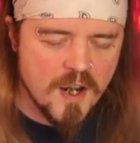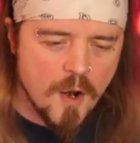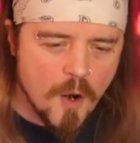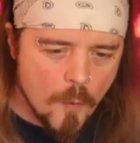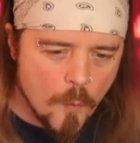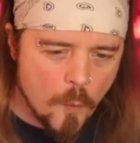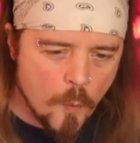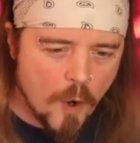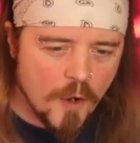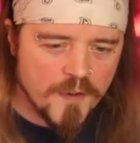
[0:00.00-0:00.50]

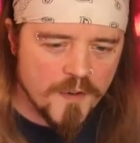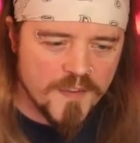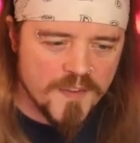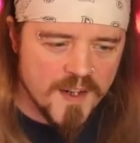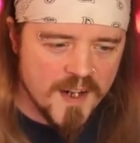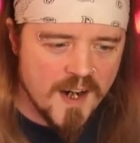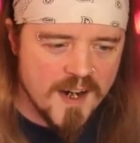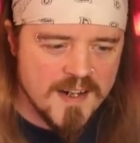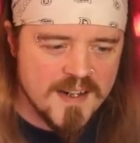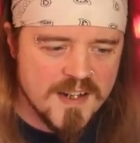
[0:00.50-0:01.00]
One
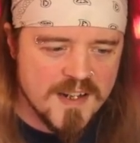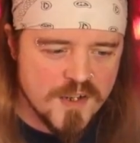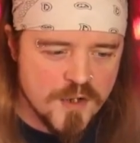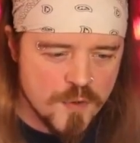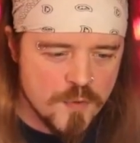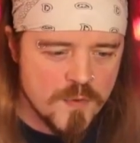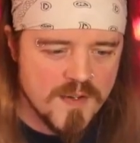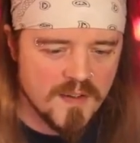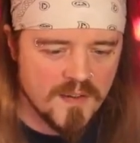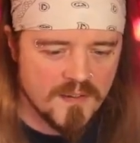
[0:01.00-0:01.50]
thing I
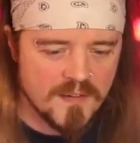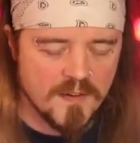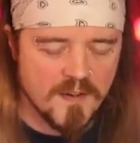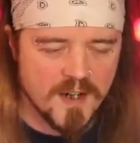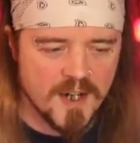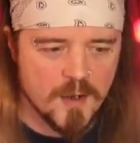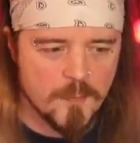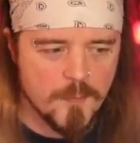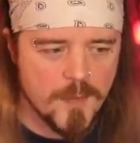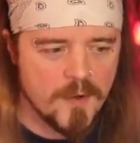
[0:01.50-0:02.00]
do
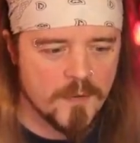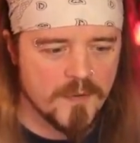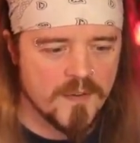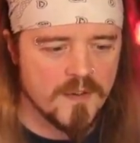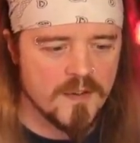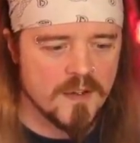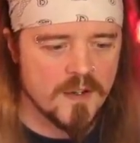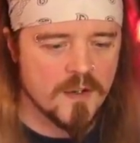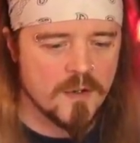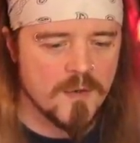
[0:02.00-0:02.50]
dislike about
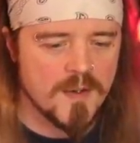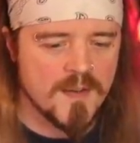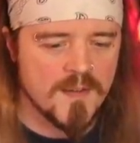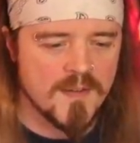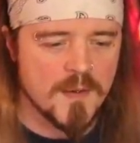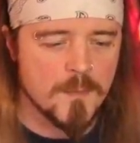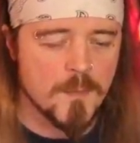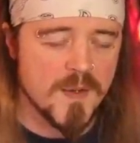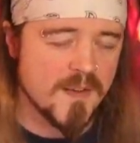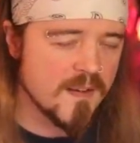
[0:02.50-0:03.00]
it, though, is
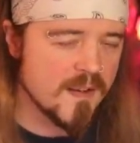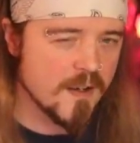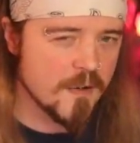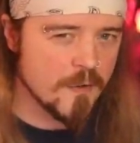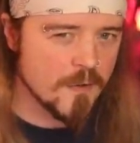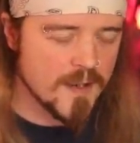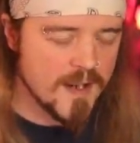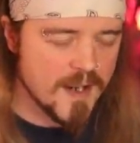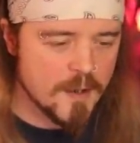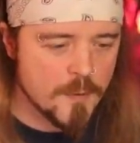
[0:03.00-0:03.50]
the
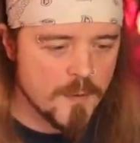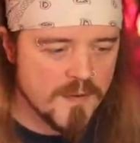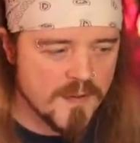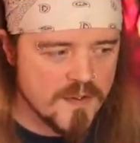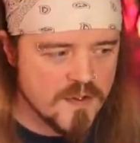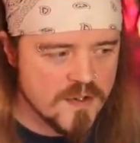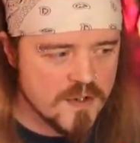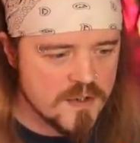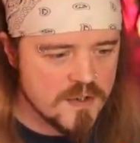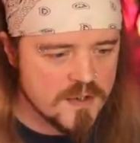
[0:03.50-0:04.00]
material
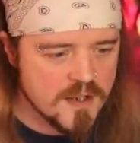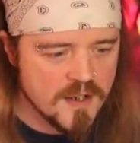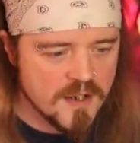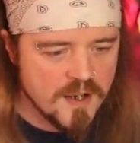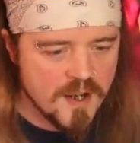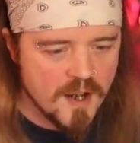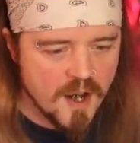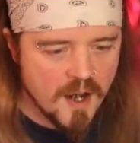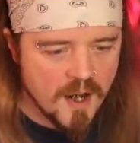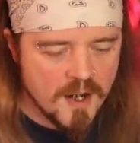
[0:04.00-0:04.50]
acquisition.
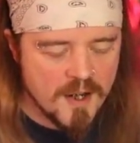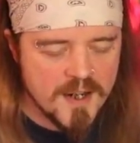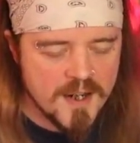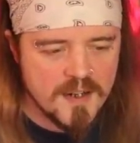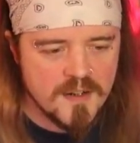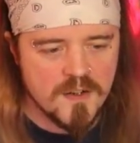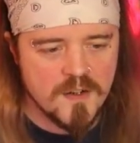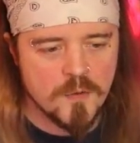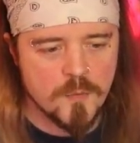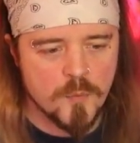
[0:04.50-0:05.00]
I
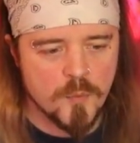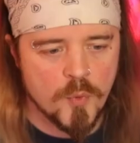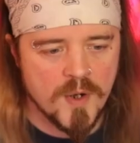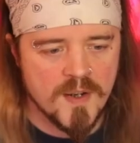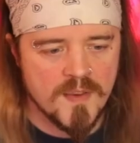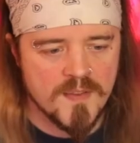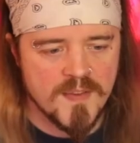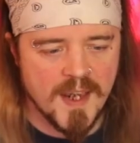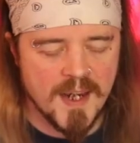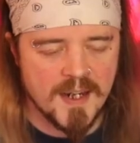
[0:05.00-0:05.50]
ended up
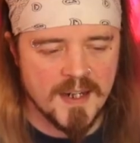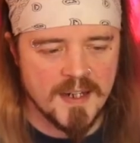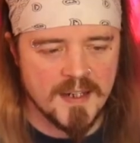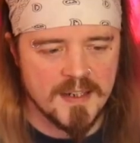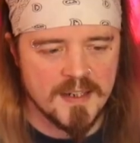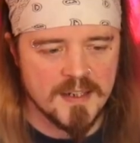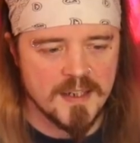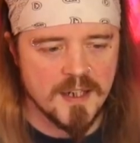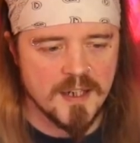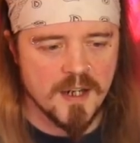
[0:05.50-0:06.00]
with
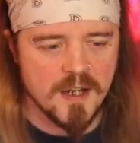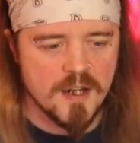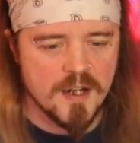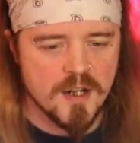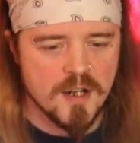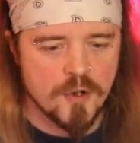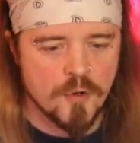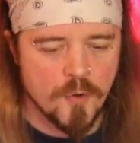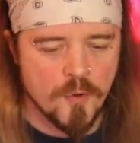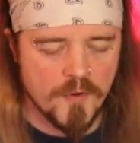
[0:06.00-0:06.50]
a
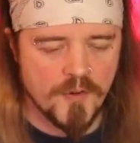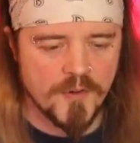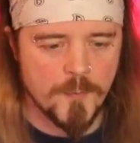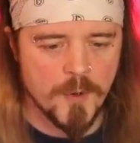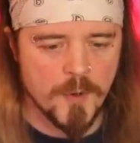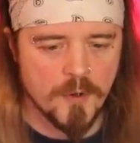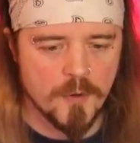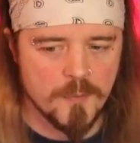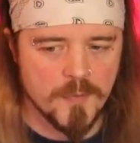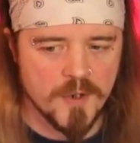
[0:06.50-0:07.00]

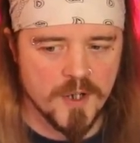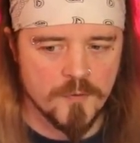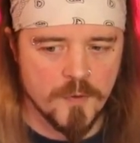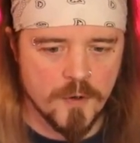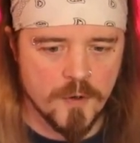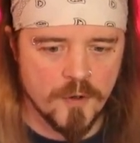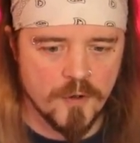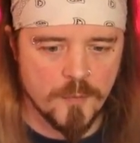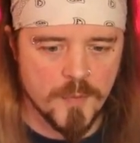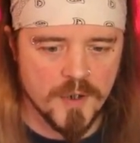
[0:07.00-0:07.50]
crossbow on my
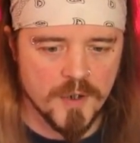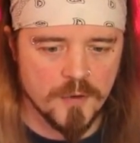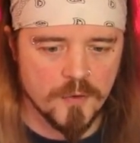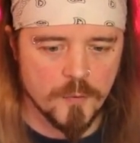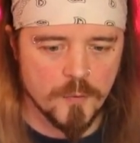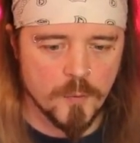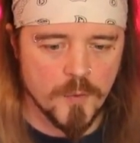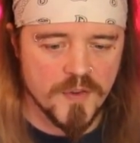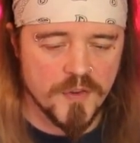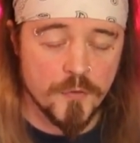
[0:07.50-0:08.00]
rogue build
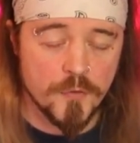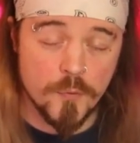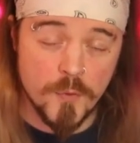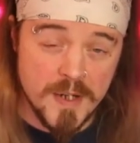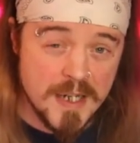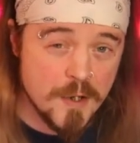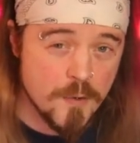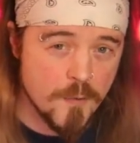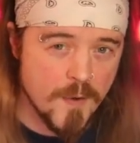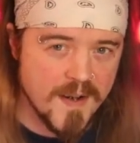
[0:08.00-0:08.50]
with
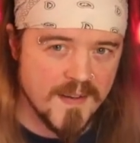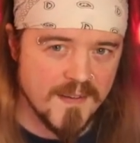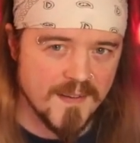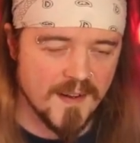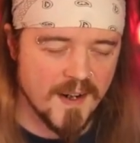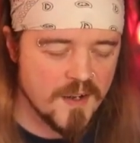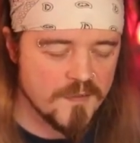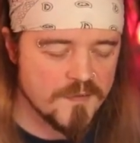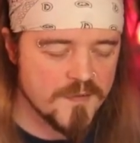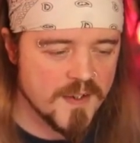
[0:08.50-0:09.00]
3 greater
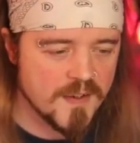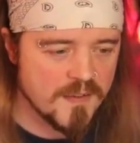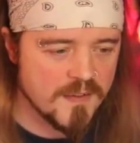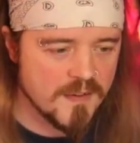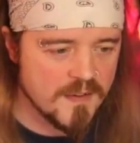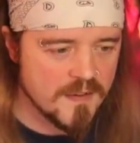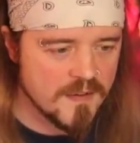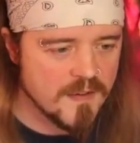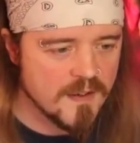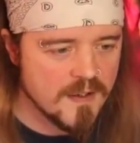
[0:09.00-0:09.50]
affixes,